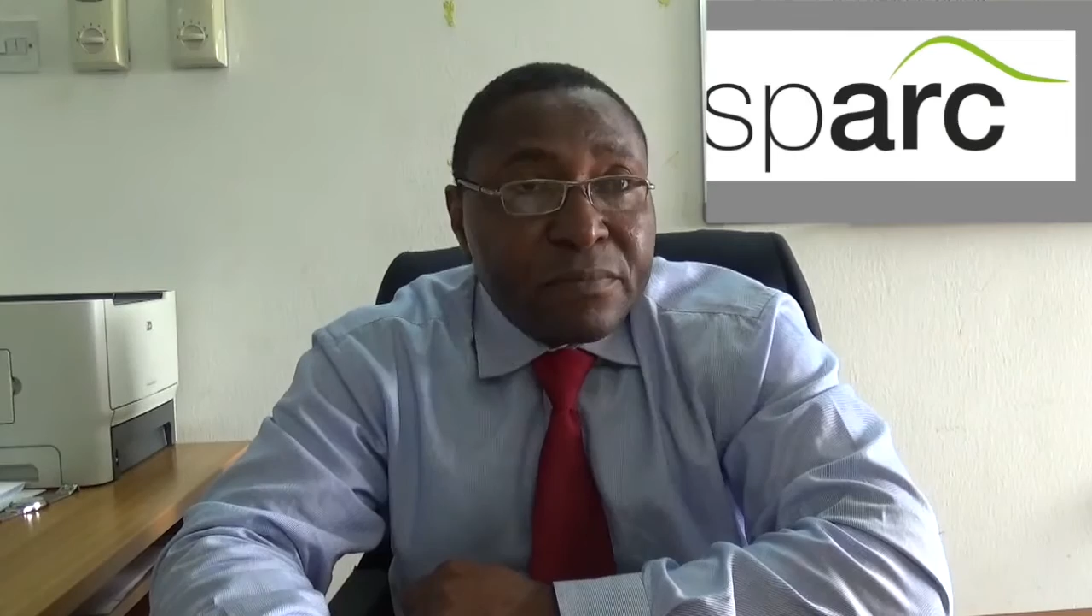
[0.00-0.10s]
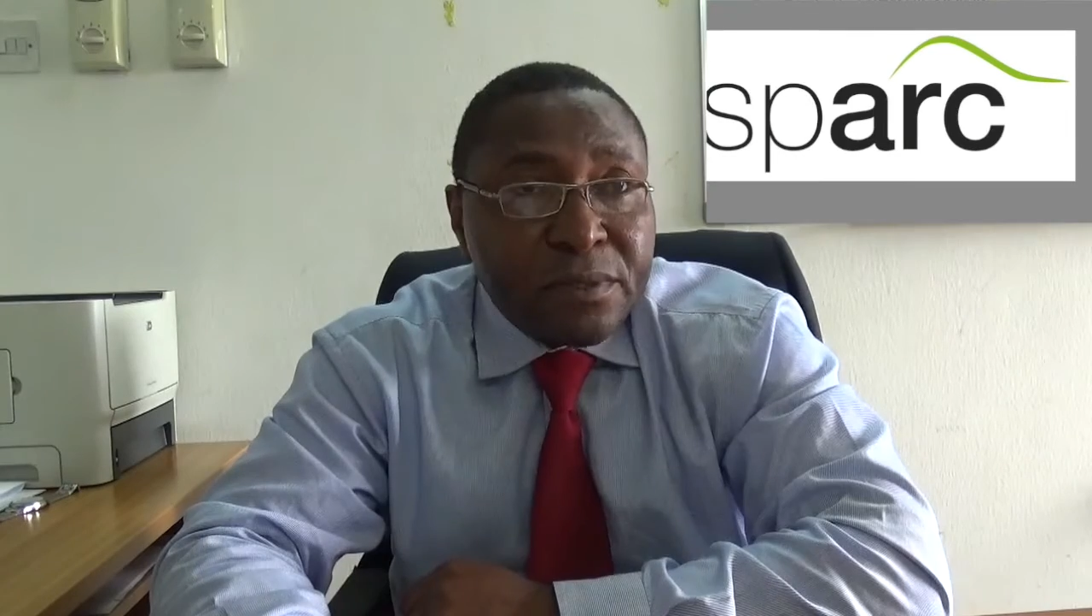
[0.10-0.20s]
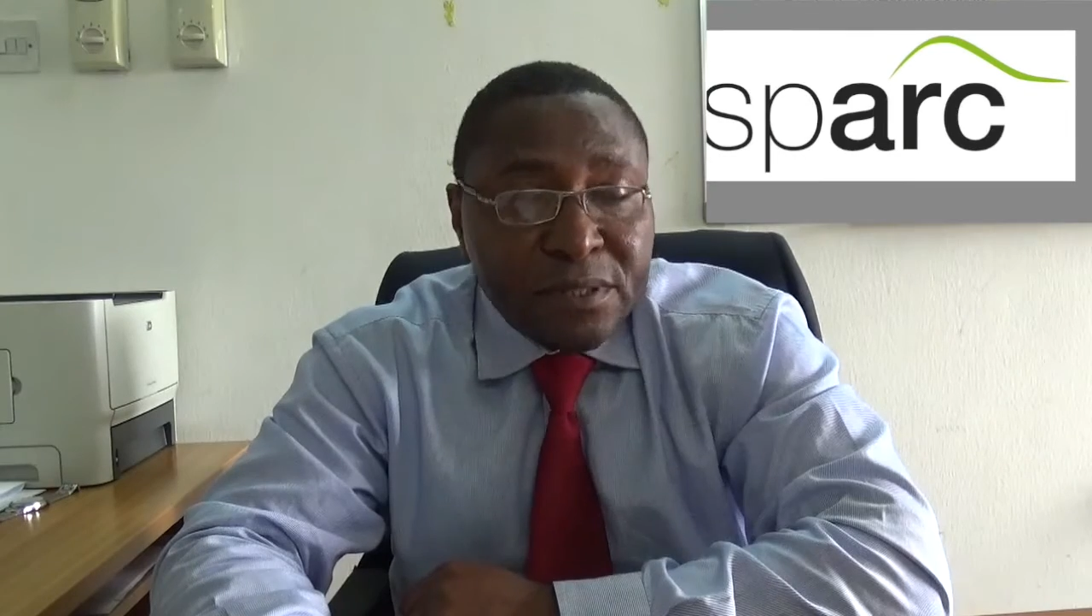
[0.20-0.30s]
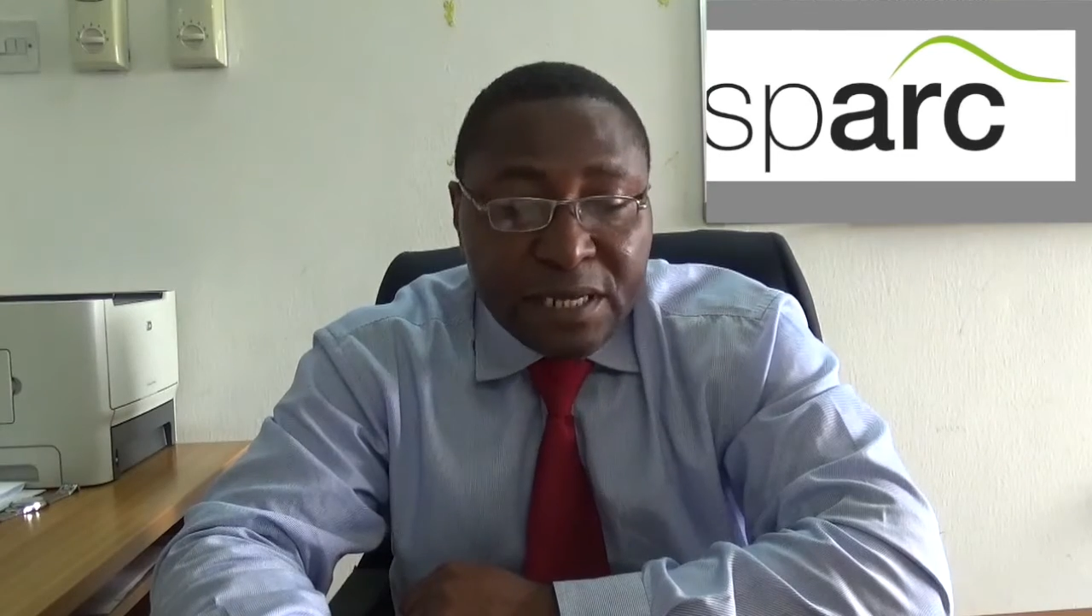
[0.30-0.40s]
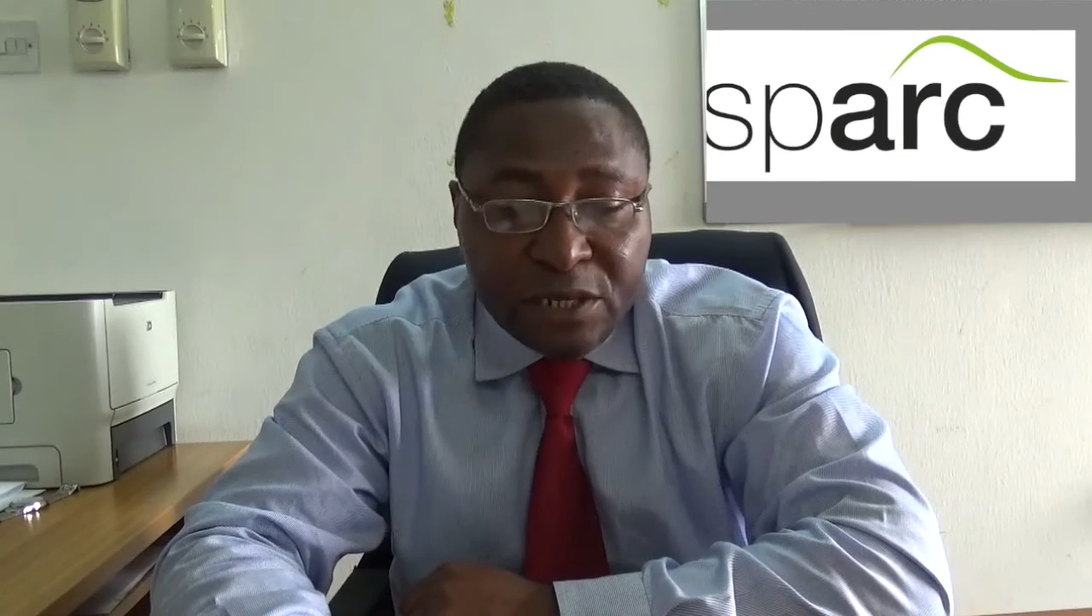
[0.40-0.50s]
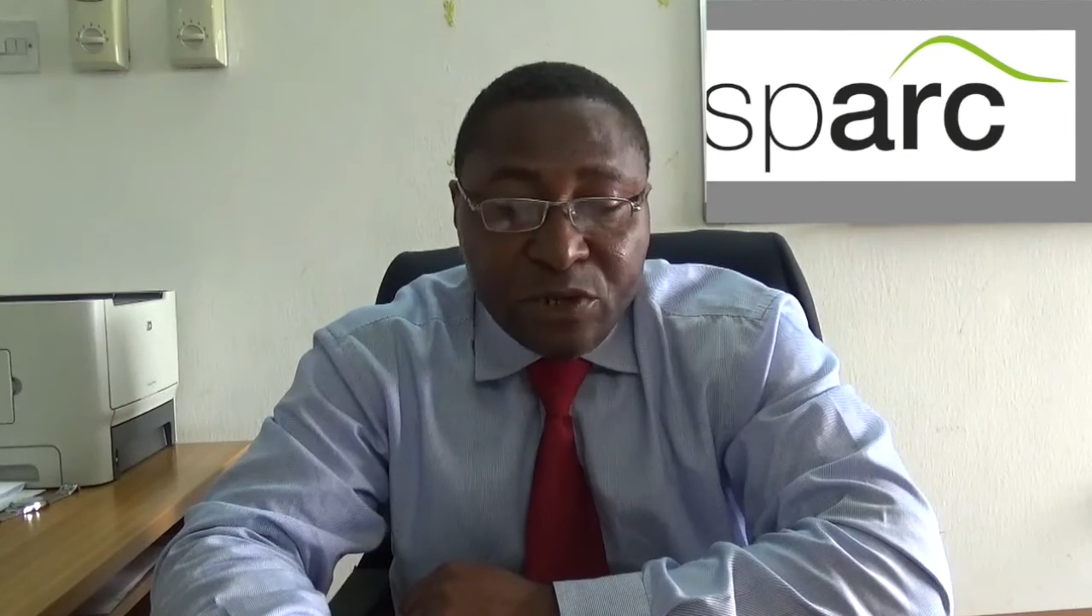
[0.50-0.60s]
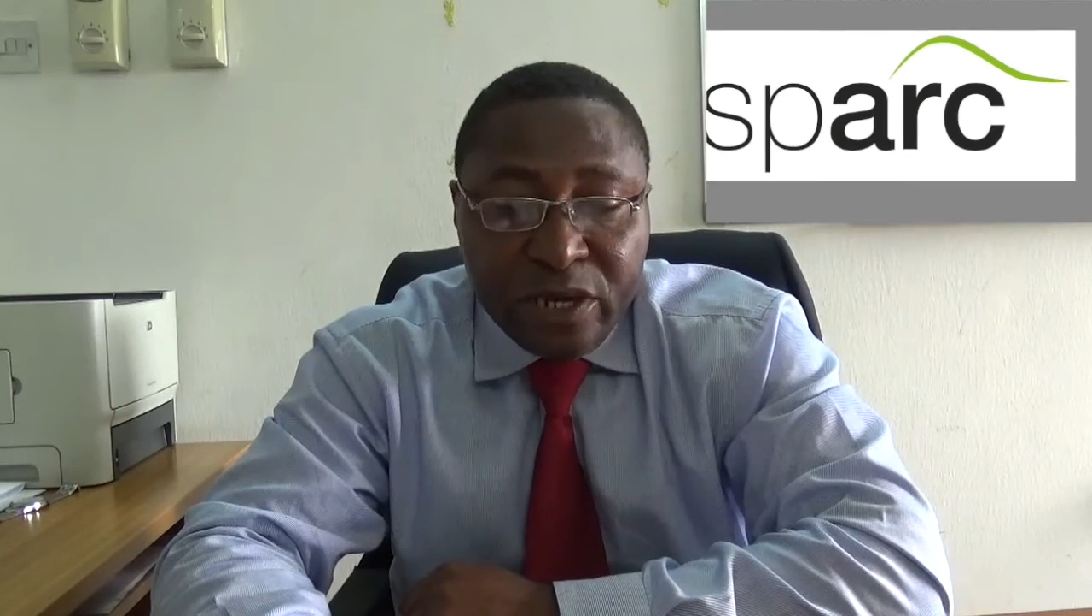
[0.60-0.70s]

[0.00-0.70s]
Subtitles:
sector